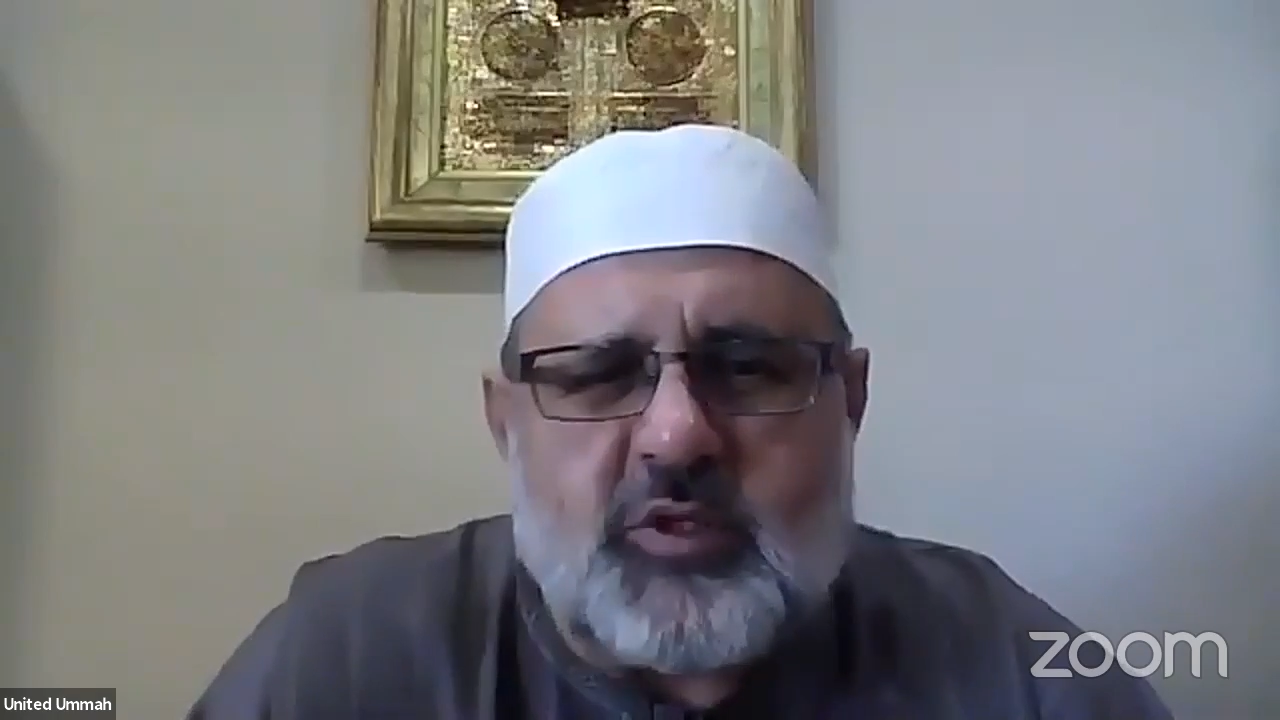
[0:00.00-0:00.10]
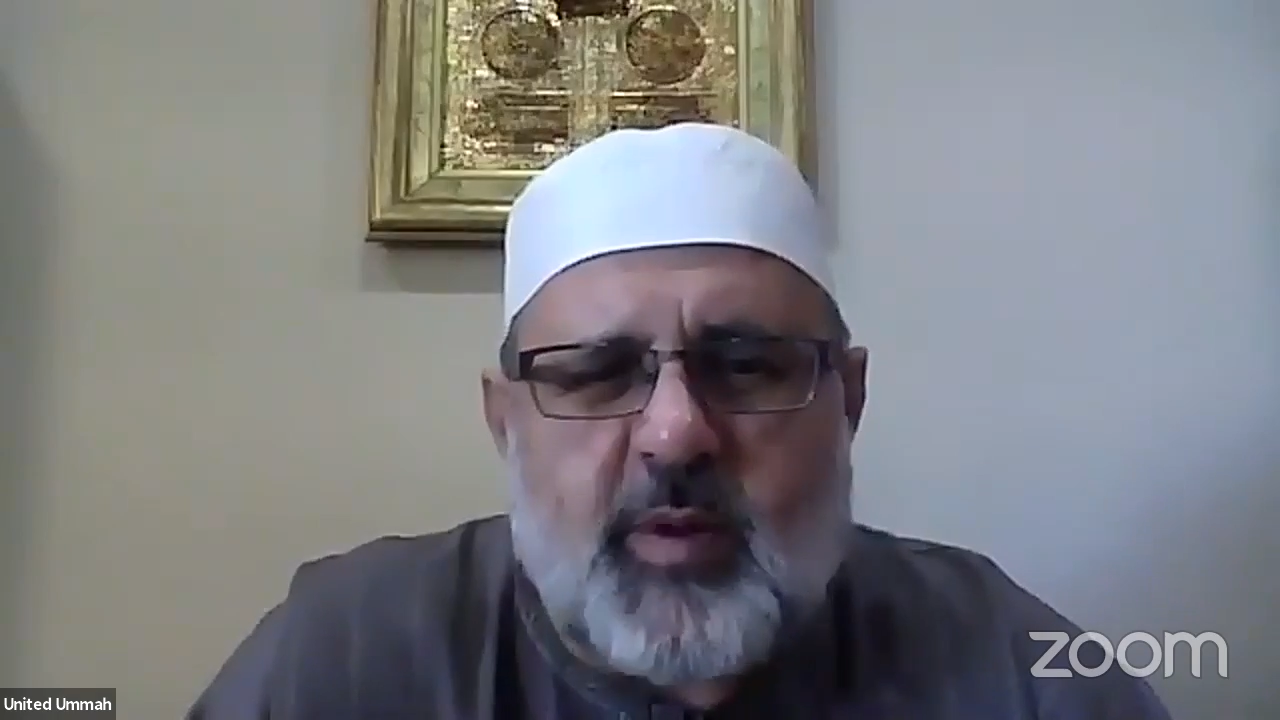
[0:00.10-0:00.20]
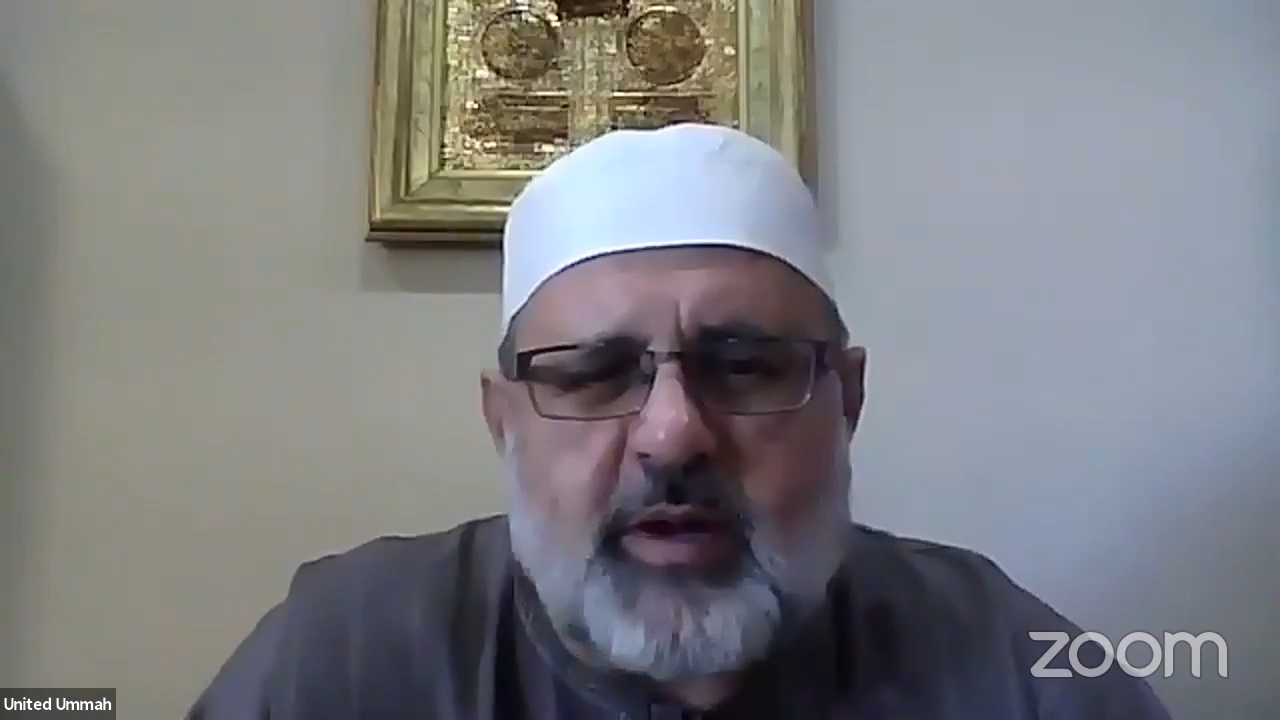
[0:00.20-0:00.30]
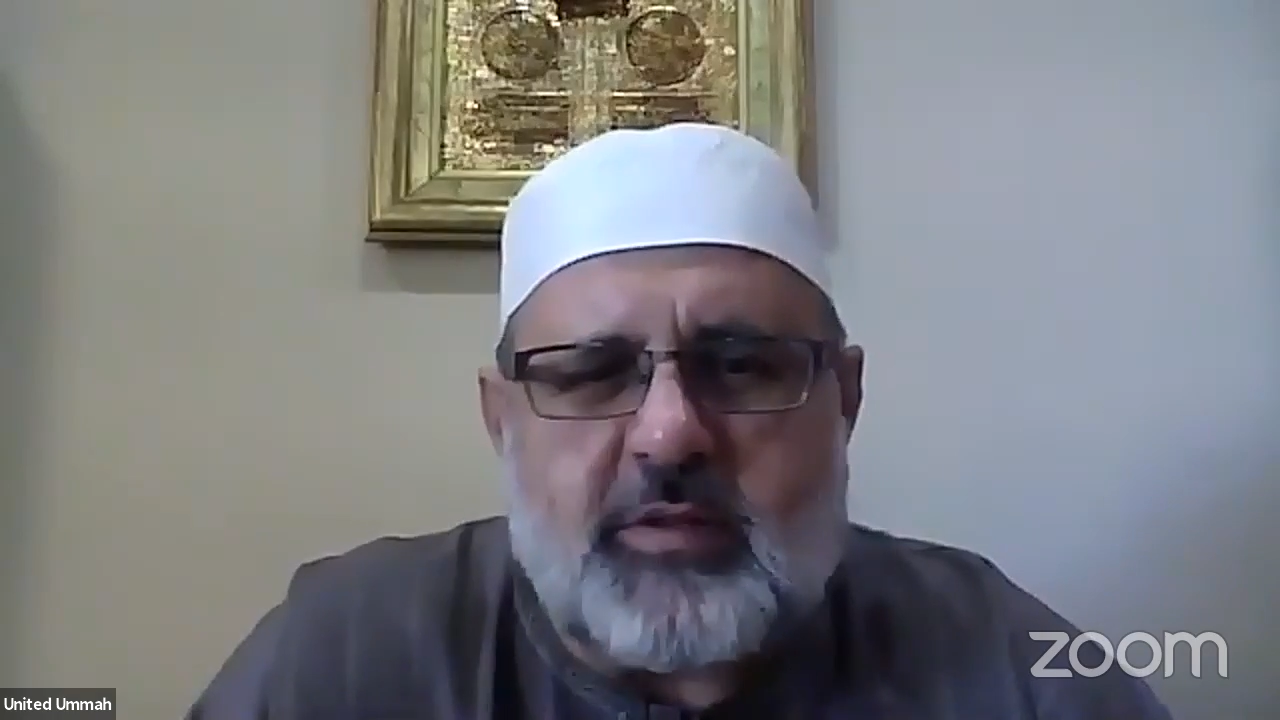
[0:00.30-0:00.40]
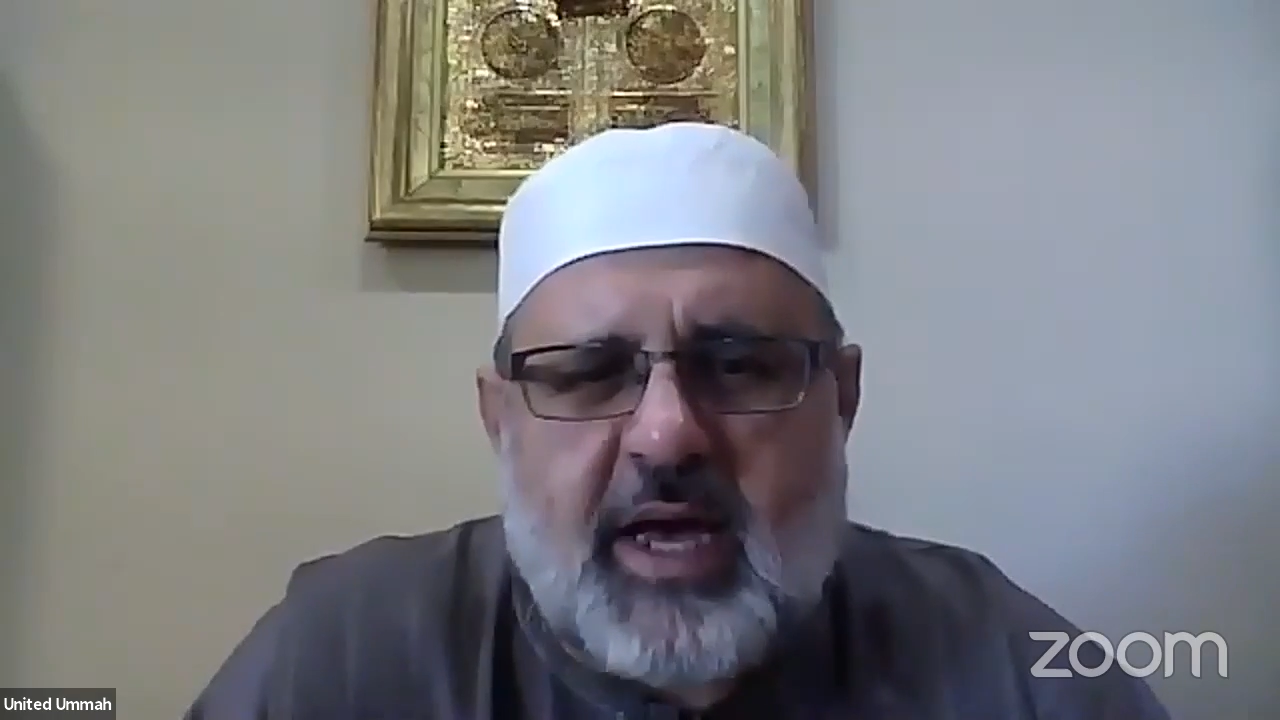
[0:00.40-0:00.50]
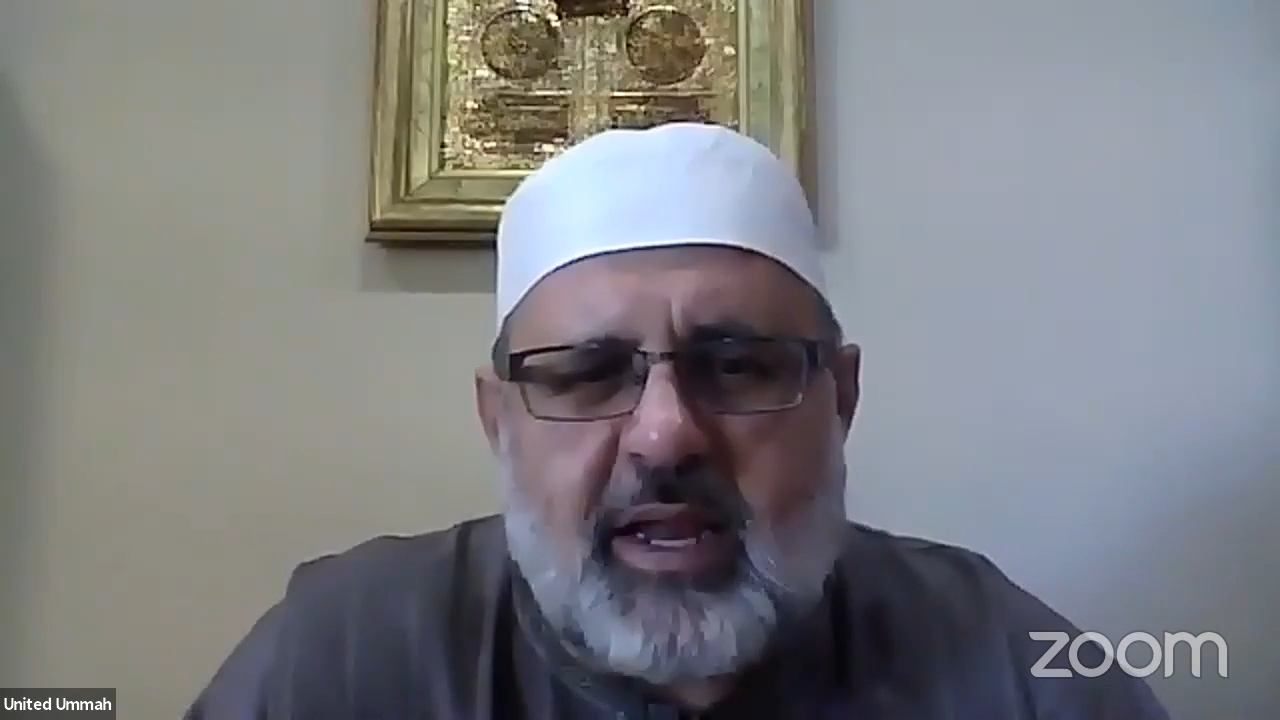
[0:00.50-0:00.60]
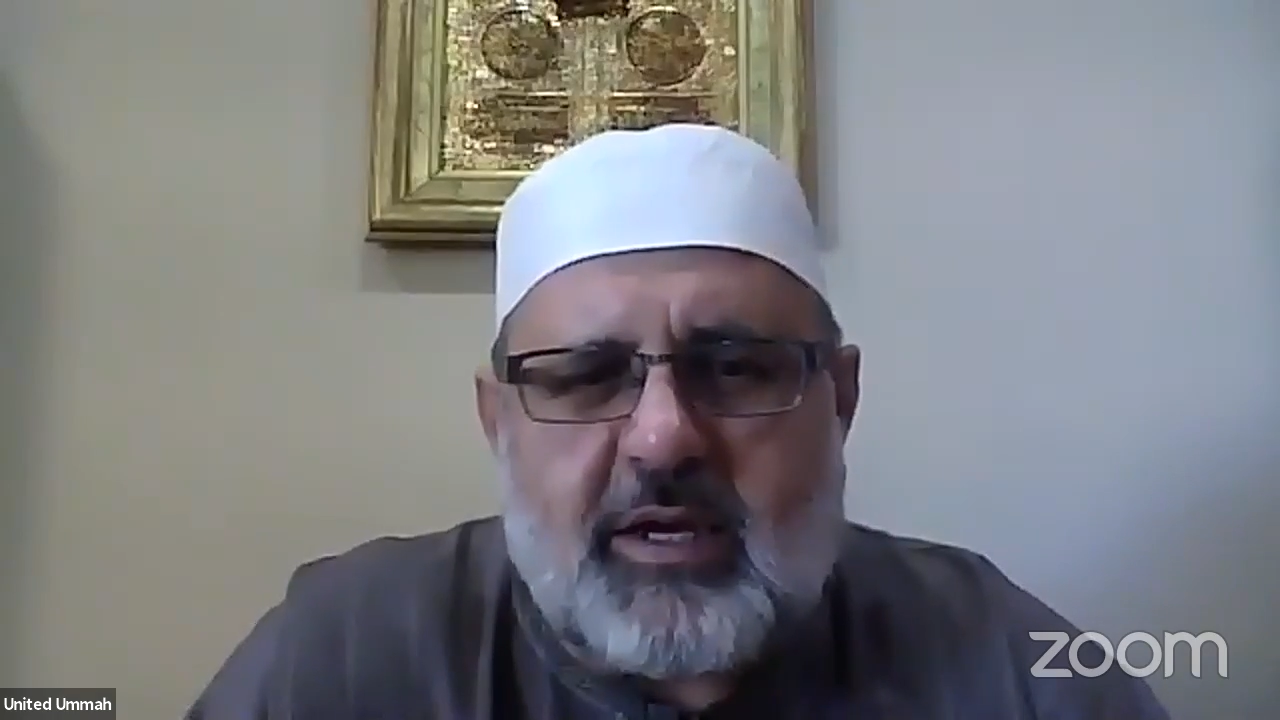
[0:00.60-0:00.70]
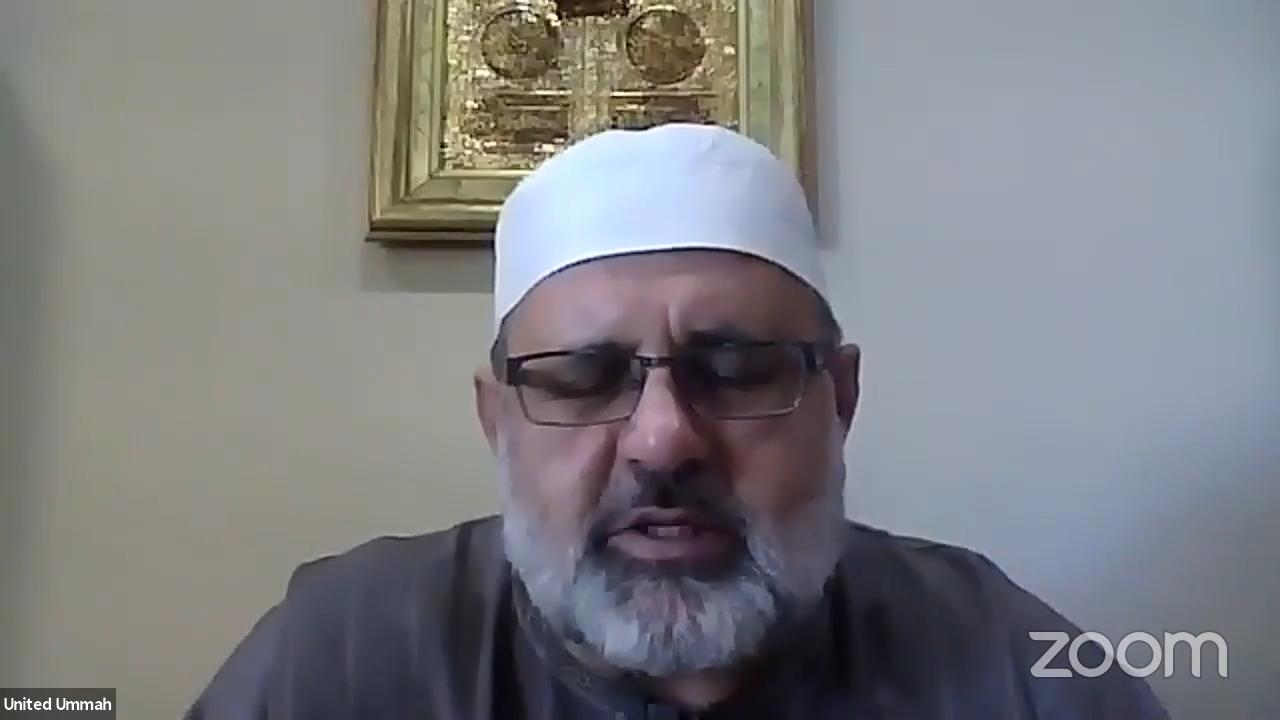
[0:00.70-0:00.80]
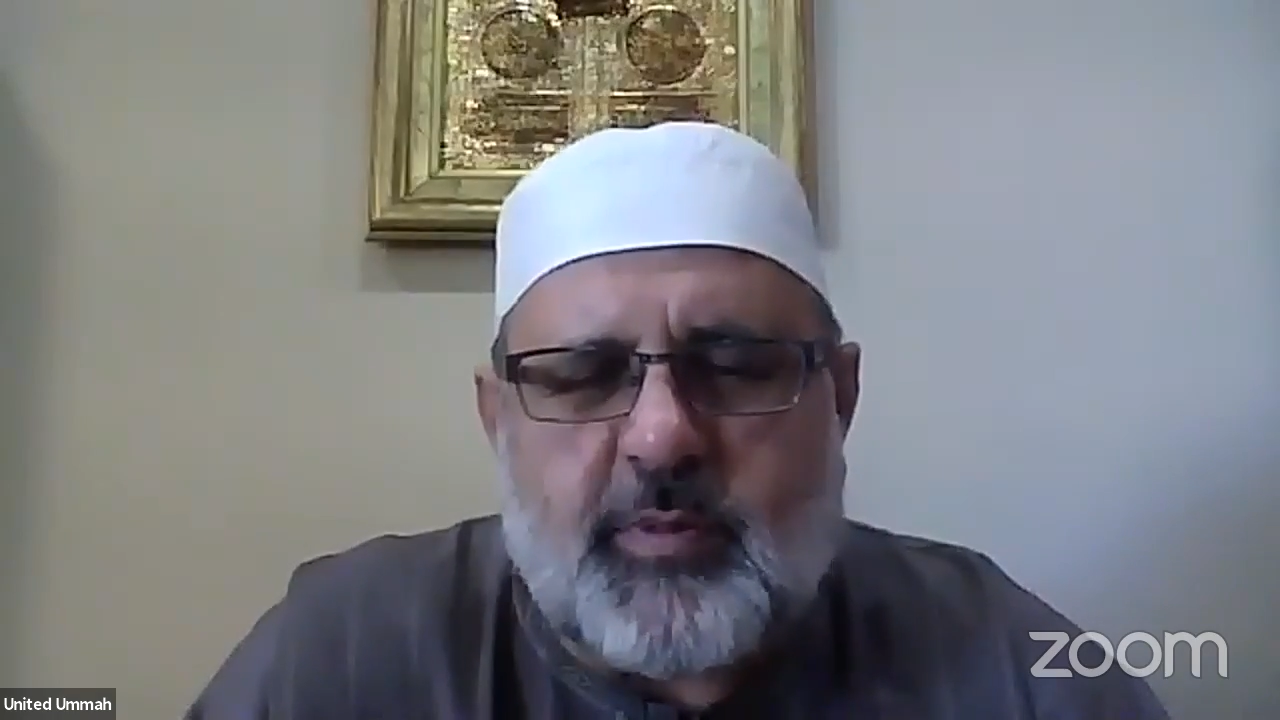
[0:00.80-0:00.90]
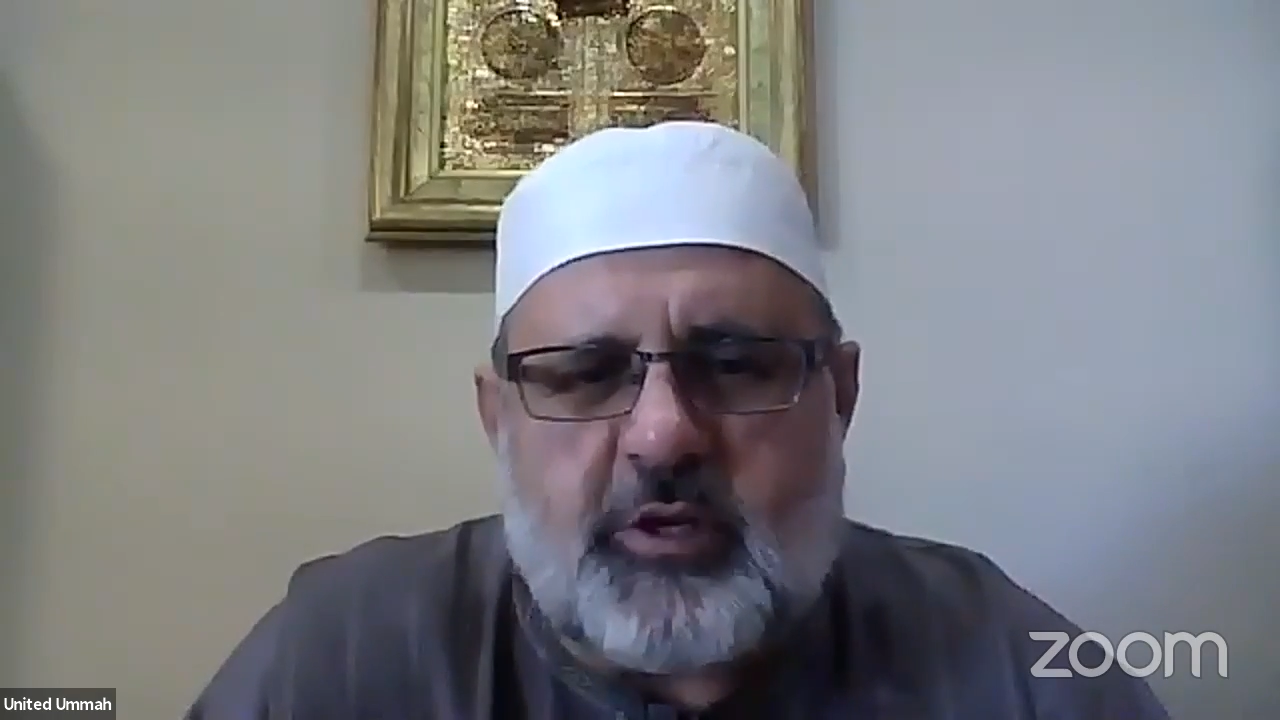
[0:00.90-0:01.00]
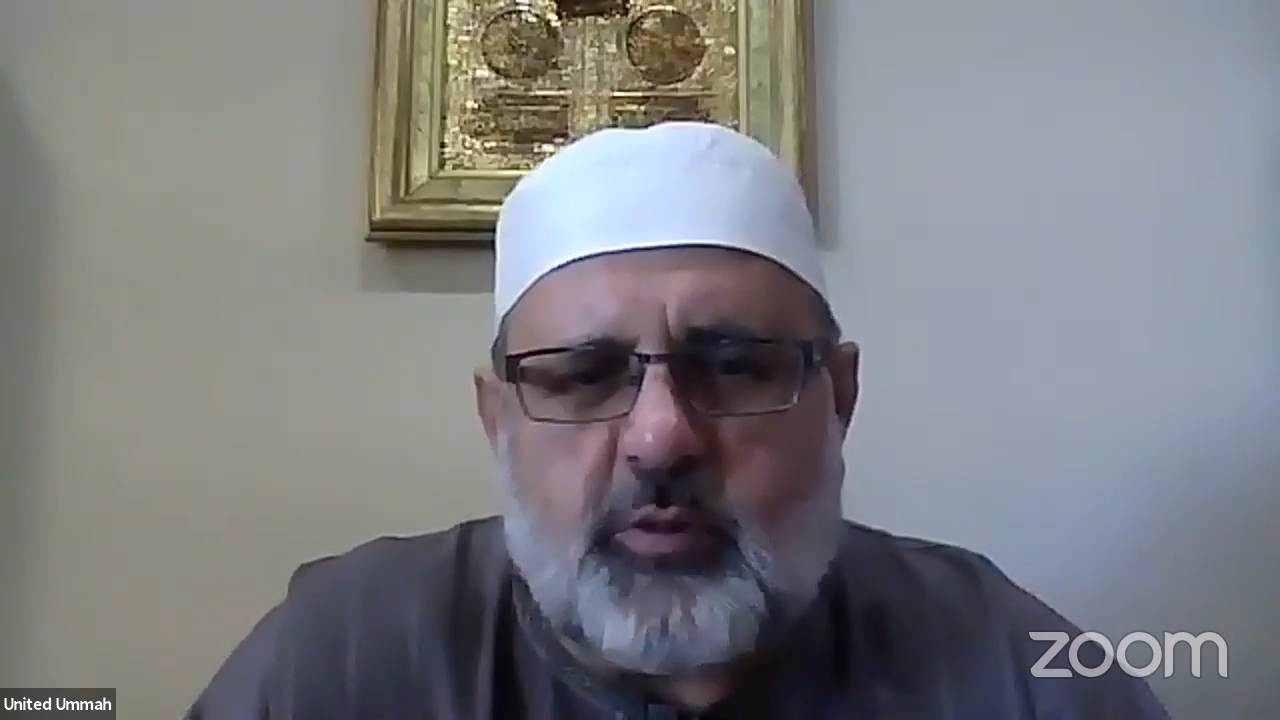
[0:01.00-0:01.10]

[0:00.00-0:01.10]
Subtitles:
subhanahu wa ta'ala explain